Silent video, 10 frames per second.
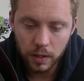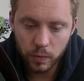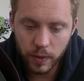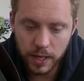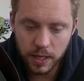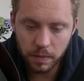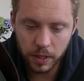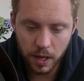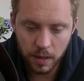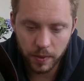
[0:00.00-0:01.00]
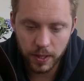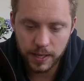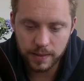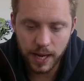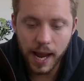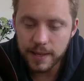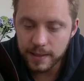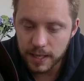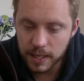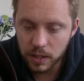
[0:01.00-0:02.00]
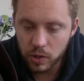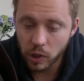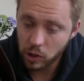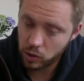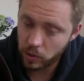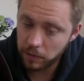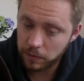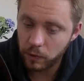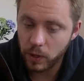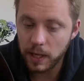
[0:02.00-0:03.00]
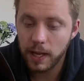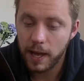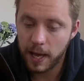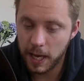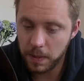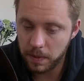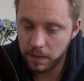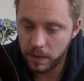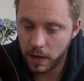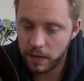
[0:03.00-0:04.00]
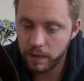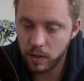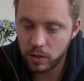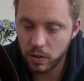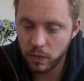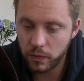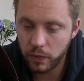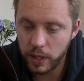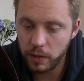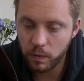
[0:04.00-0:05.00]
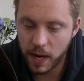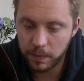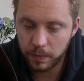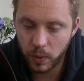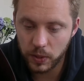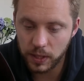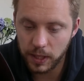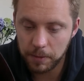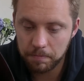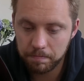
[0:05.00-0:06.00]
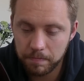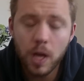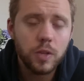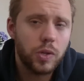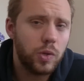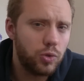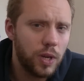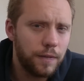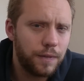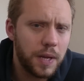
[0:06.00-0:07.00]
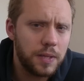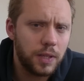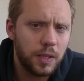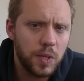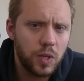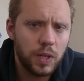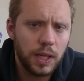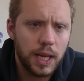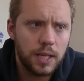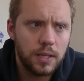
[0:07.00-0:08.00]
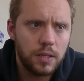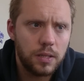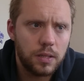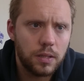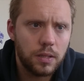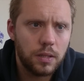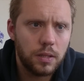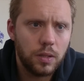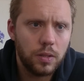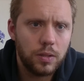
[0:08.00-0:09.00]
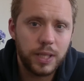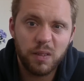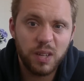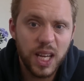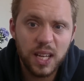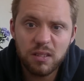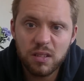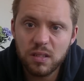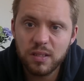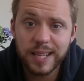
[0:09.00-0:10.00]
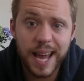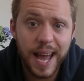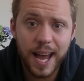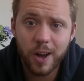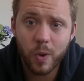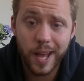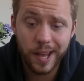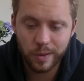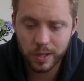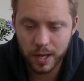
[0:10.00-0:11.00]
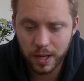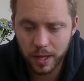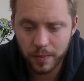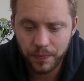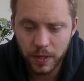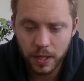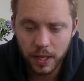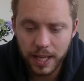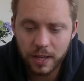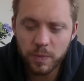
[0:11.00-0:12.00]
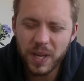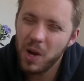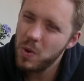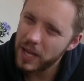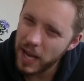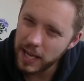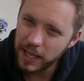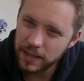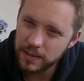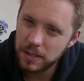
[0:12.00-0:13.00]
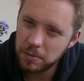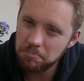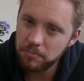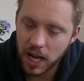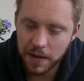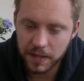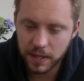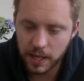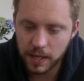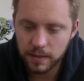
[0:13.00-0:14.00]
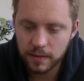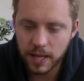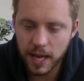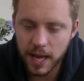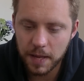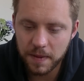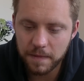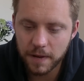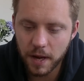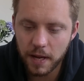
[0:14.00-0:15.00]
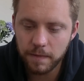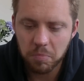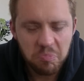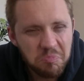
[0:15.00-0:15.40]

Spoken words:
The Radium Carbine is an 18-inch, strength 3, AP 5, assault 3, rad poisoning. So strength 3 is going to be good against Tyranids, Tau, Eldar. It'll be okay against other things. AP 5,